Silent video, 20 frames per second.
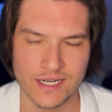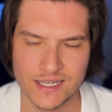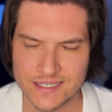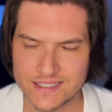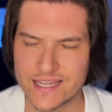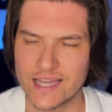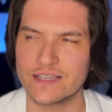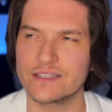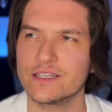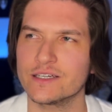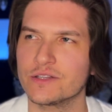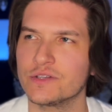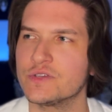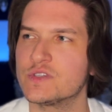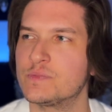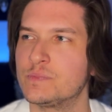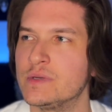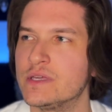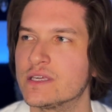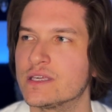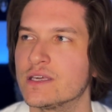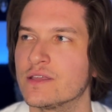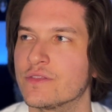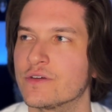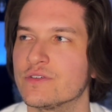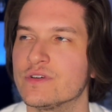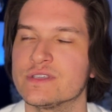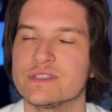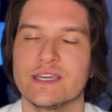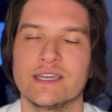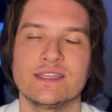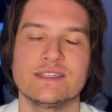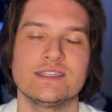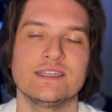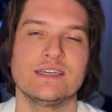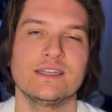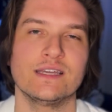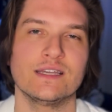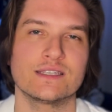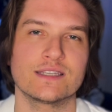Technically speaking, there is a
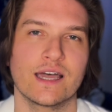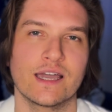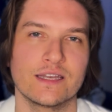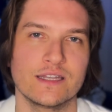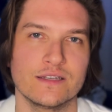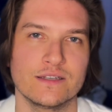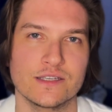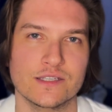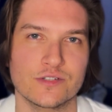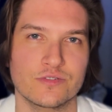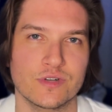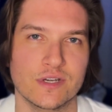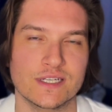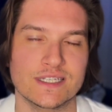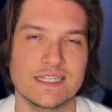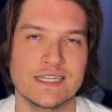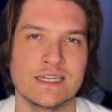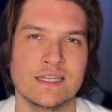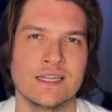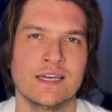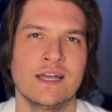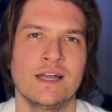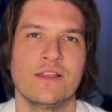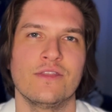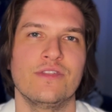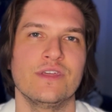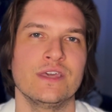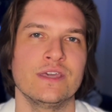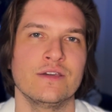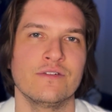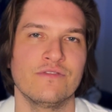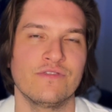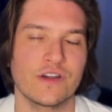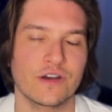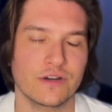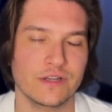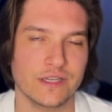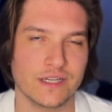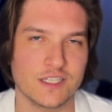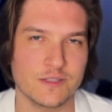teeny tiny district in the
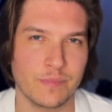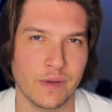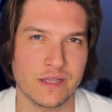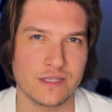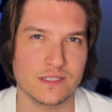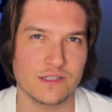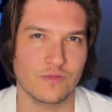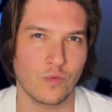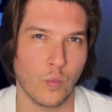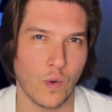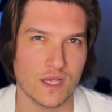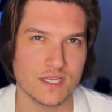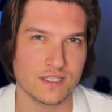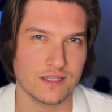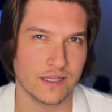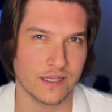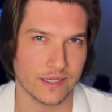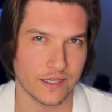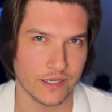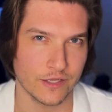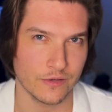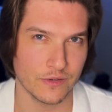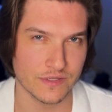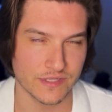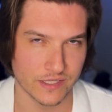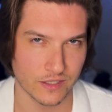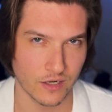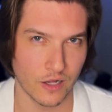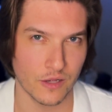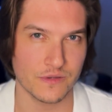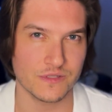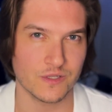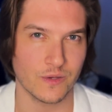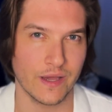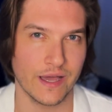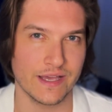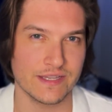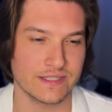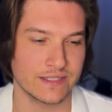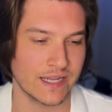very expensive Westlake Hills that also
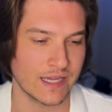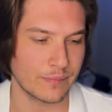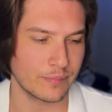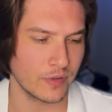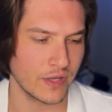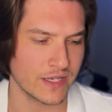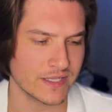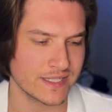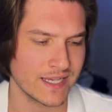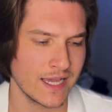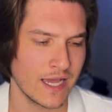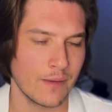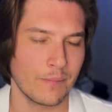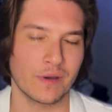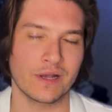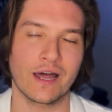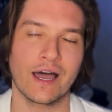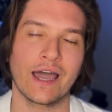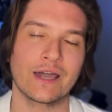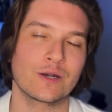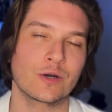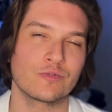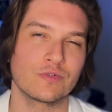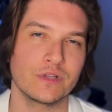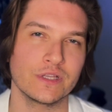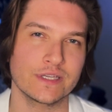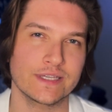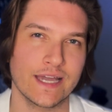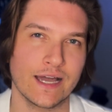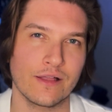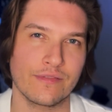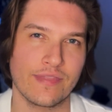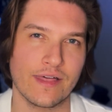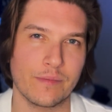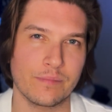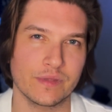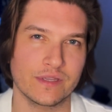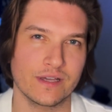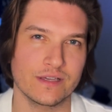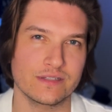has an A plus, but I don't really count that
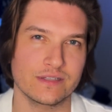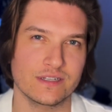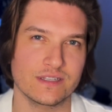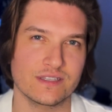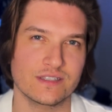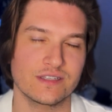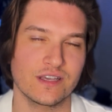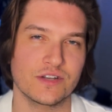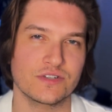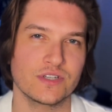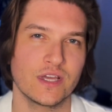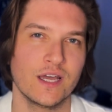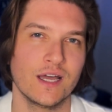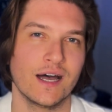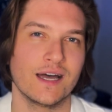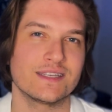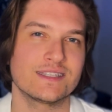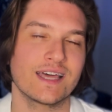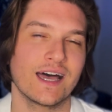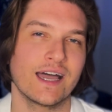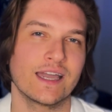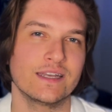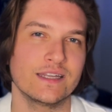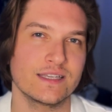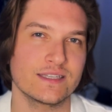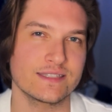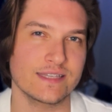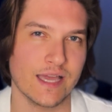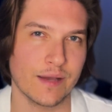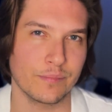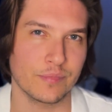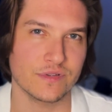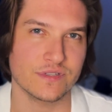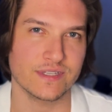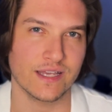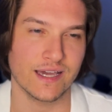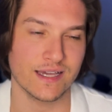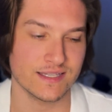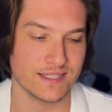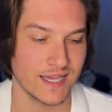because it is such a tiny sample
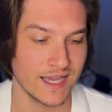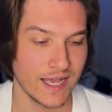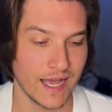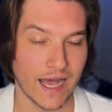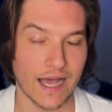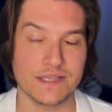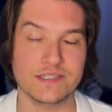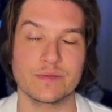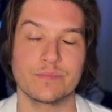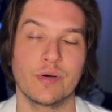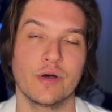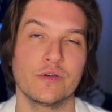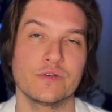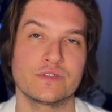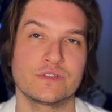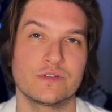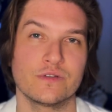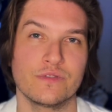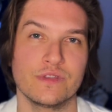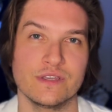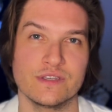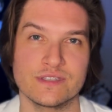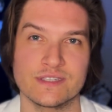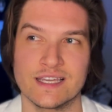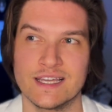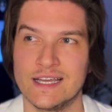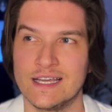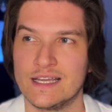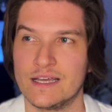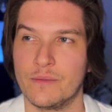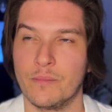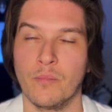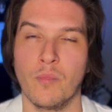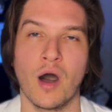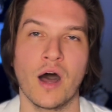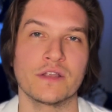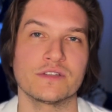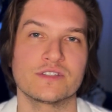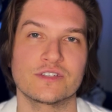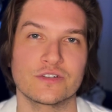size as opposed to these
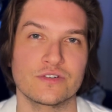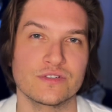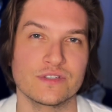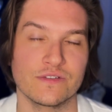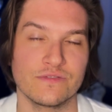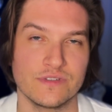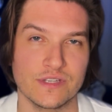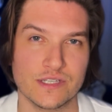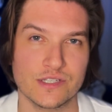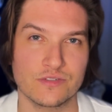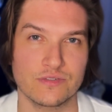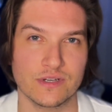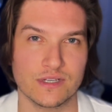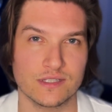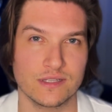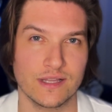monsters of districts